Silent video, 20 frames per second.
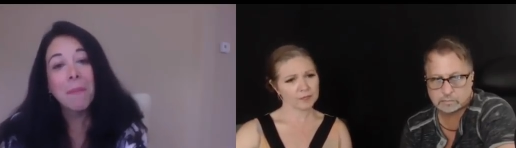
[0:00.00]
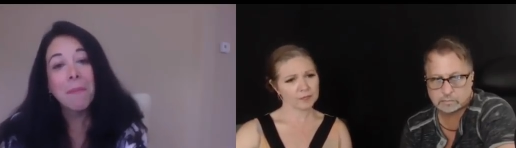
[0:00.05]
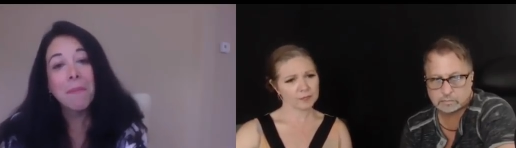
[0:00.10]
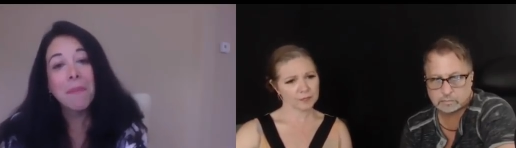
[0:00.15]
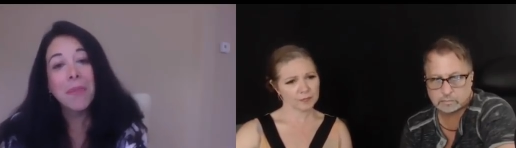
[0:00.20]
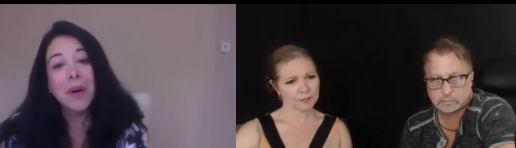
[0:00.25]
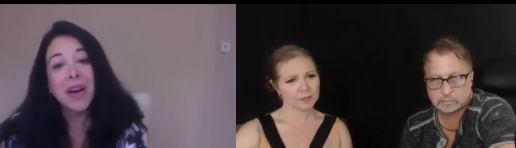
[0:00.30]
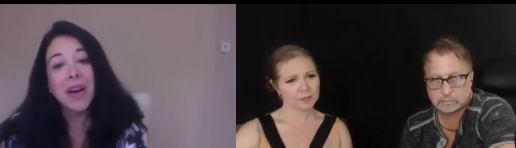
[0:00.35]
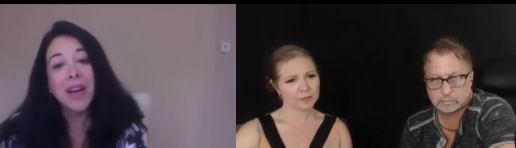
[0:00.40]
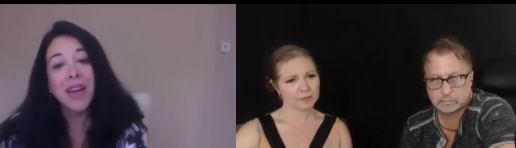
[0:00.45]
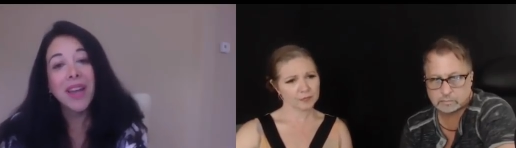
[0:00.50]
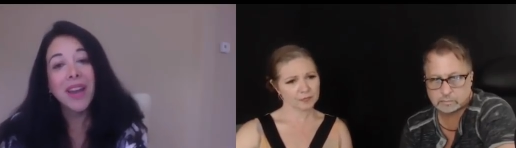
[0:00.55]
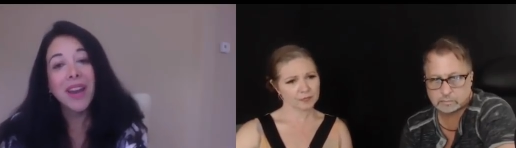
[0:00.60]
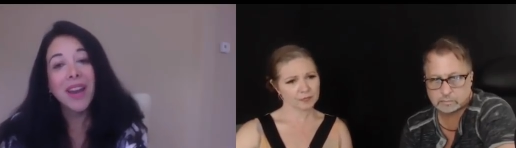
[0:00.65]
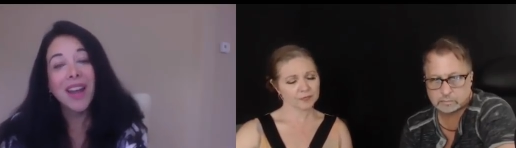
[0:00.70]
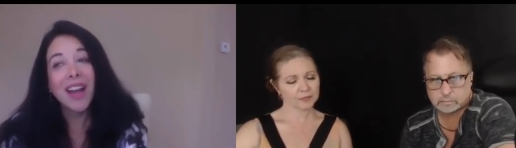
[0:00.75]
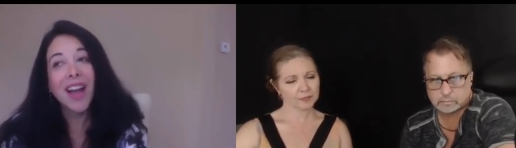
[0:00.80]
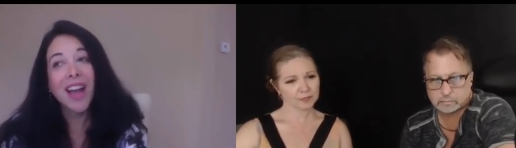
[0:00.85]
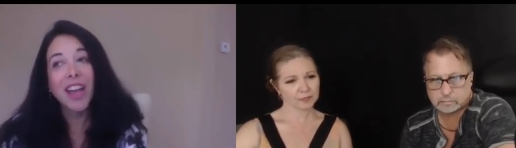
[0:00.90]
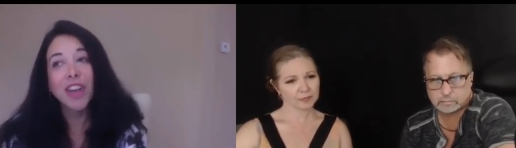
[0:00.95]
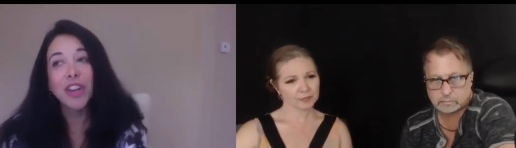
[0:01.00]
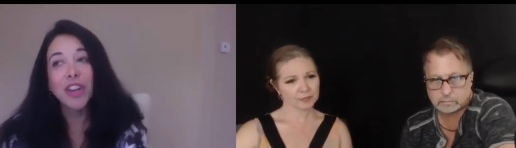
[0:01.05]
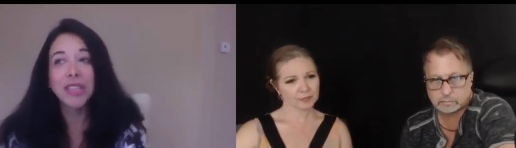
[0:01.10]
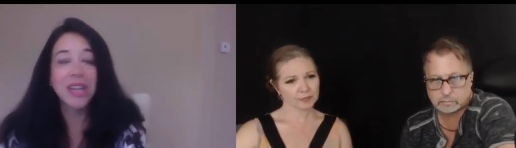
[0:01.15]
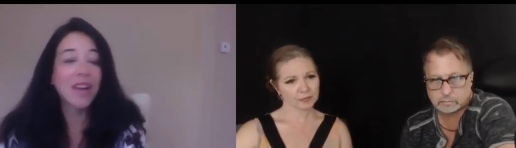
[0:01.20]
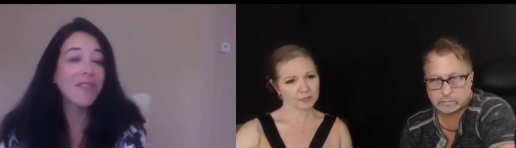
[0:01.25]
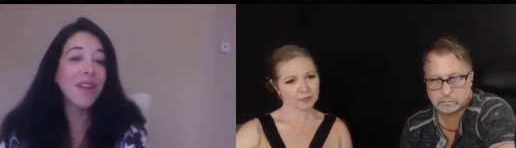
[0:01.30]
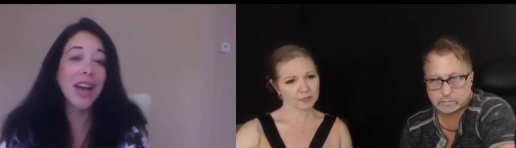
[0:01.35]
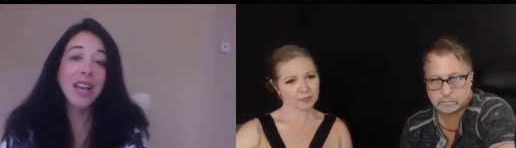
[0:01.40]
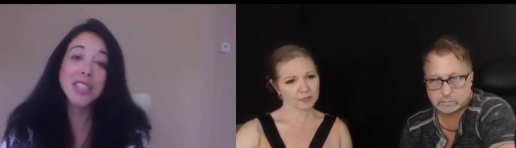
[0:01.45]
Speaker 1: But I couldn't
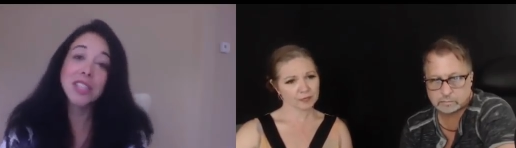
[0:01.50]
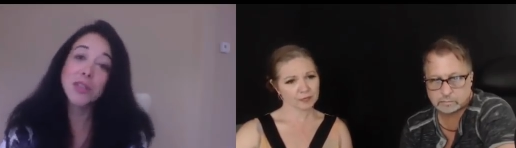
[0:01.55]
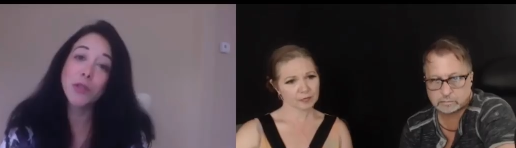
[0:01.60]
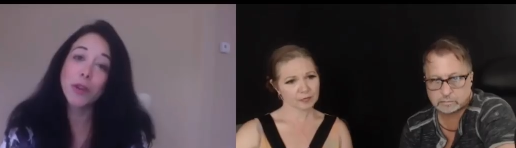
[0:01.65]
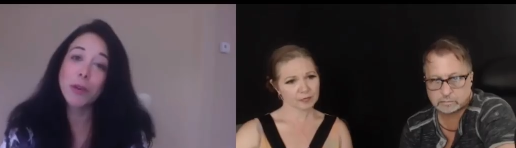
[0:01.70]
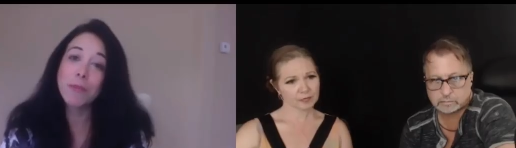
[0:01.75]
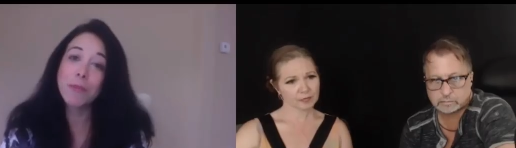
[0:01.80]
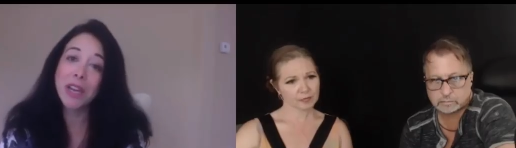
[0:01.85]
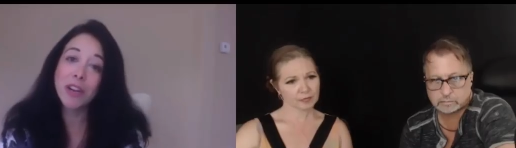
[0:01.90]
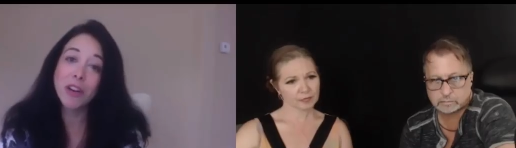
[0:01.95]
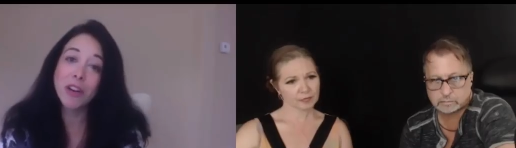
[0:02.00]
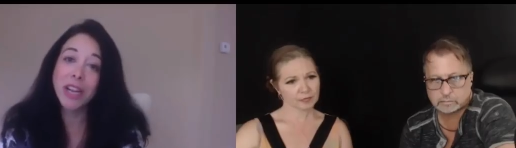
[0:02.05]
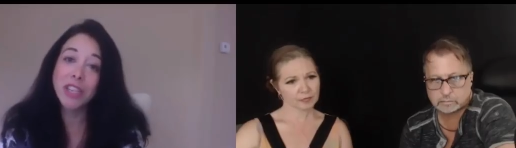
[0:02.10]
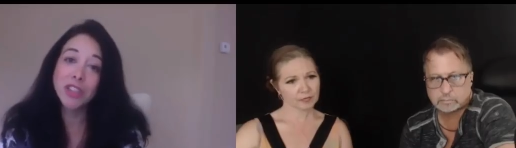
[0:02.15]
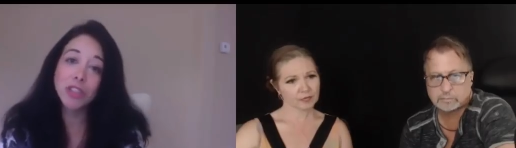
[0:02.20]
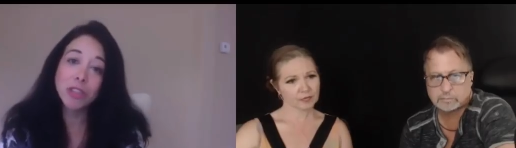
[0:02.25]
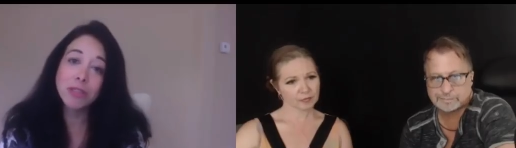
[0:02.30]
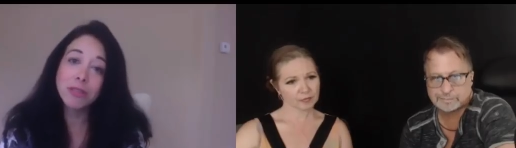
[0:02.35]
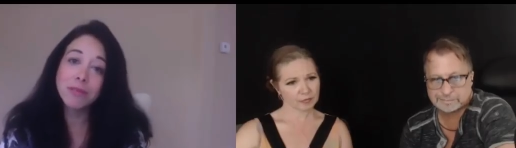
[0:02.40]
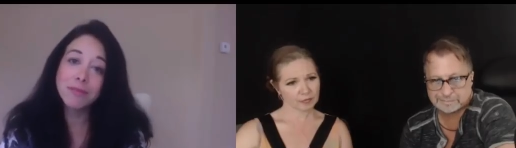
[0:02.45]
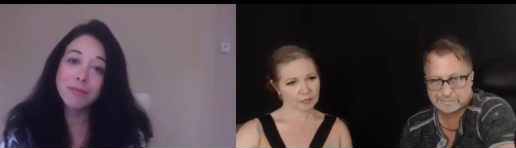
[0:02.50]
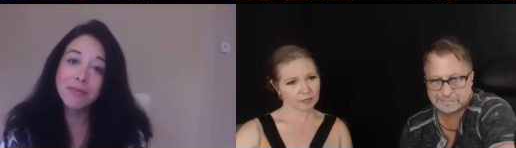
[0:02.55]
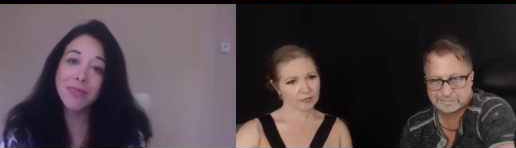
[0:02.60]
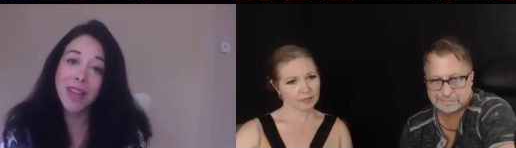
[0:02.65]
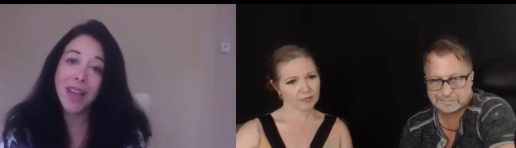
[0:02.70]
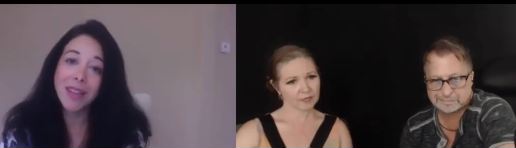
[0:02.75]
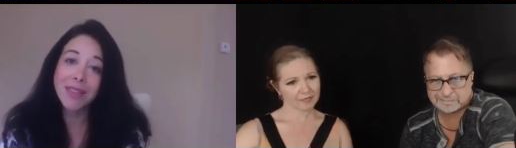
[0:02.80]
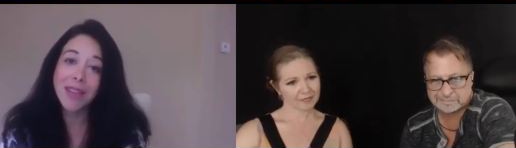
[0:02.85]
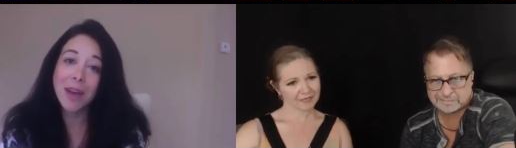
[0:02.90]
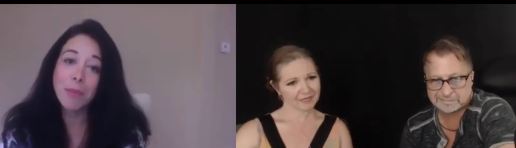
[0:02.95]
have asked for a better angel
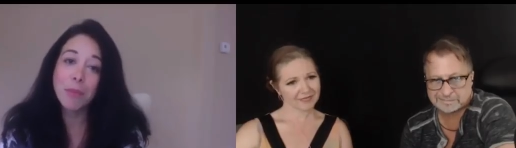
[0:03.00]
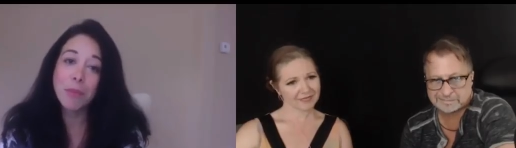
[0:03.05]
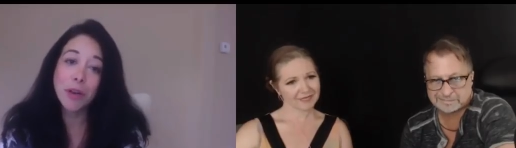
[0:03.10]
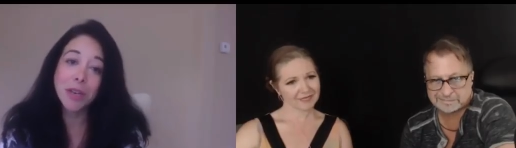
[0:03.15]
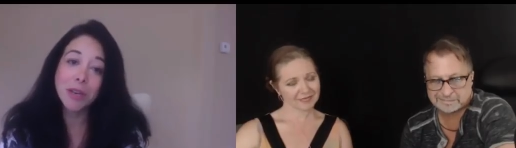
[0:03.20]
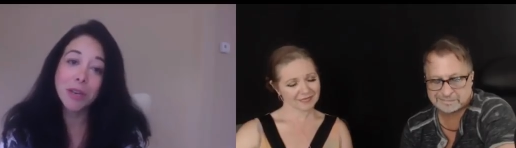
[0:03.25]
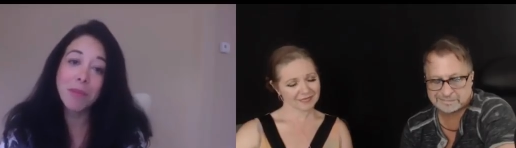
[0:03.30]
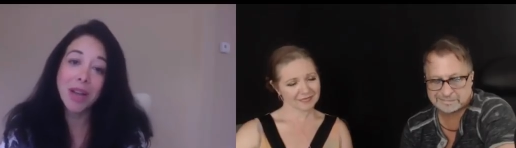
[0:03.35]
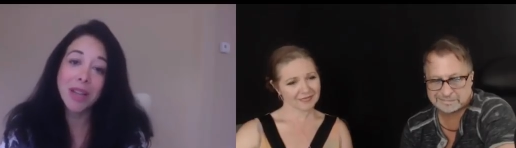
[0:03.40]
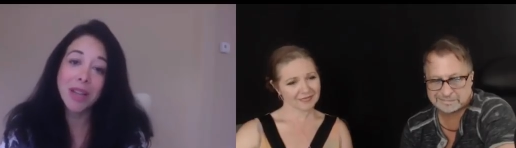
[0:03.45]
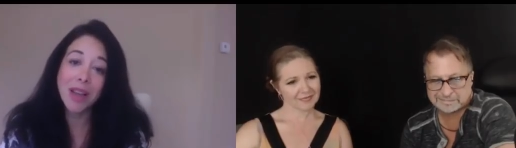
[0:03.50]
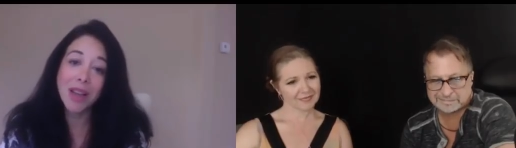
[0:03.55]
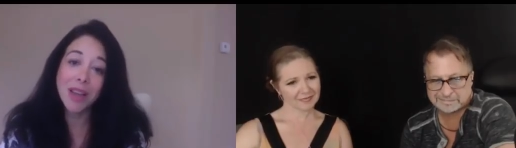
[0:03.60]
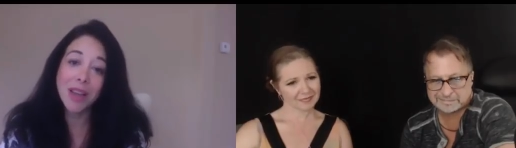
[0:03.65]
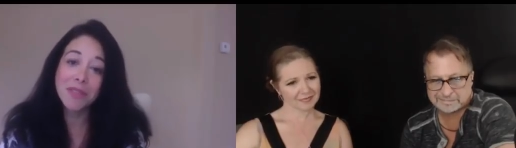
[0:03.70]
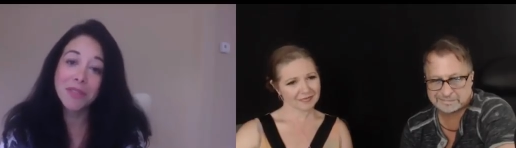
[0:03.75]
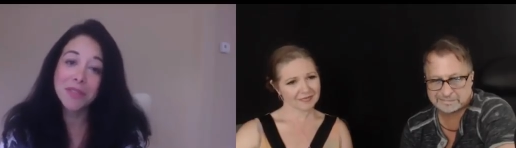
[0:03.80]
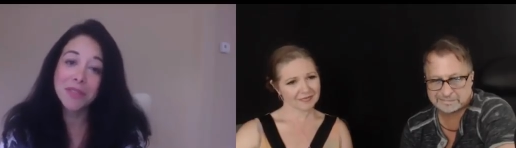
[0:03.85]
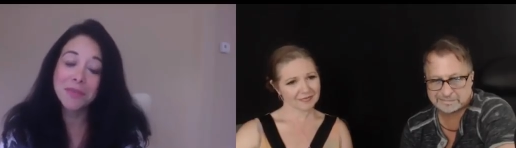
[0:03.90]
at that point in my life.